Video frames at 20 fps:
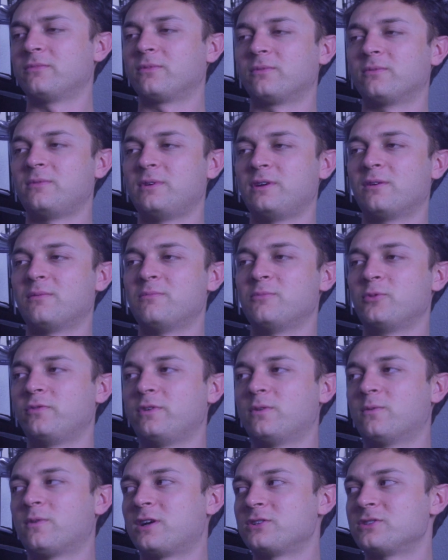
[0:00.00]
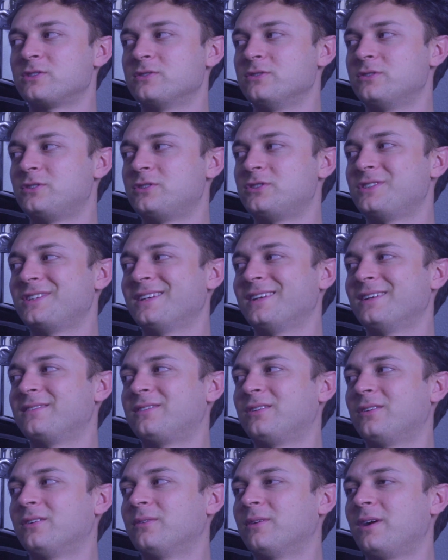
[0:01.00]
real movie watching
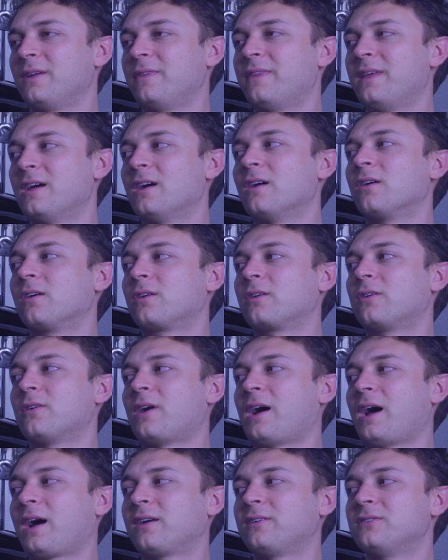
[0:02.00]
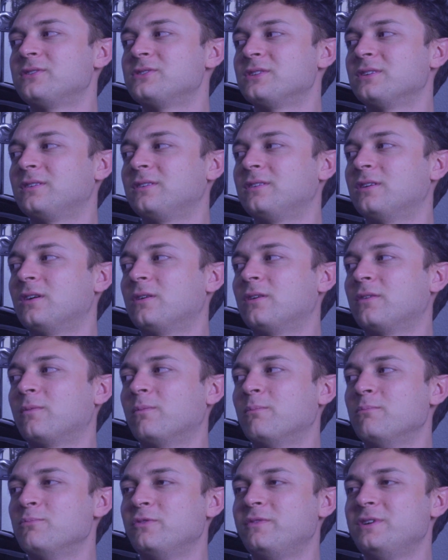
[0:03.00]
shit right there. Crack shit,
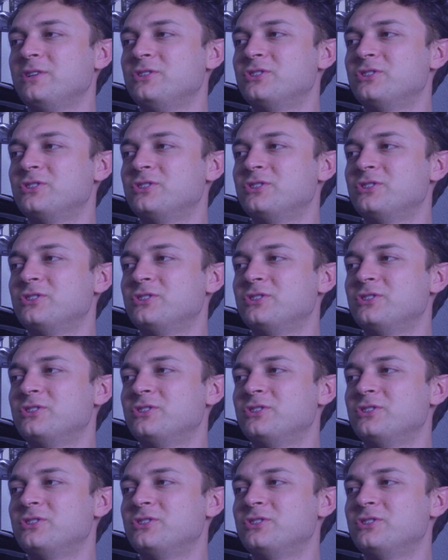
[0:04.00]
movie